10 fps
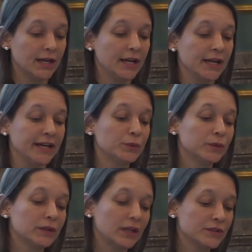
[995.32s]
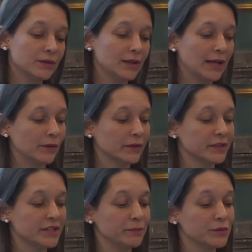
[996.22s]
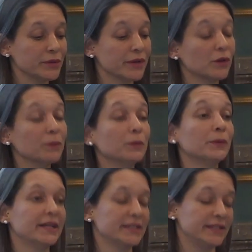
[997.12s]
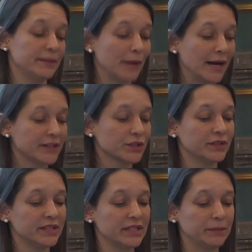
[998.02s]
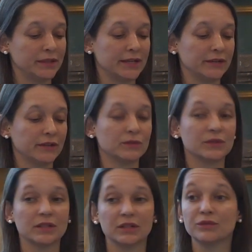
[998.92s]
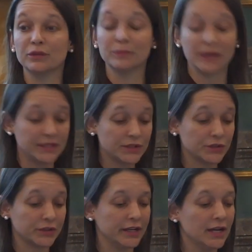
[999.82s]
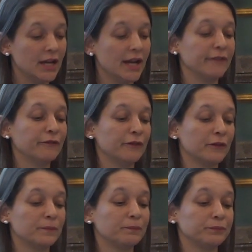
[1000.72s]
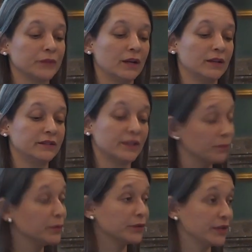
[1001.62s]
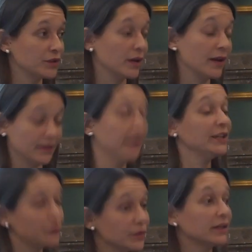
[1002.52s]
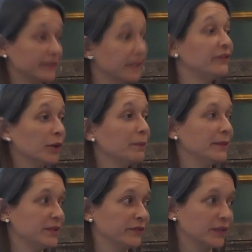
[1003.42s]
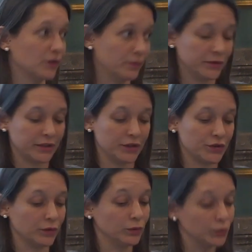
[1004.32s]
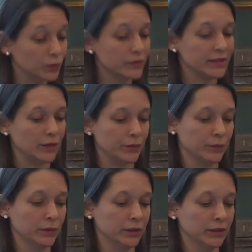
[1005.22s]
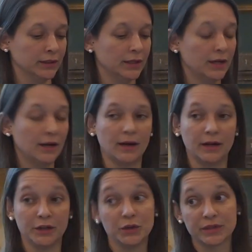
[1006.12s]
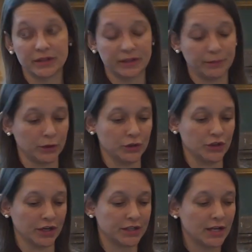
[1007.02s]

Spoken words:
It will also allow our team to incorporate the practical disciplinary concerns from history and from the computation into the development of the computational tools that we will use in the project.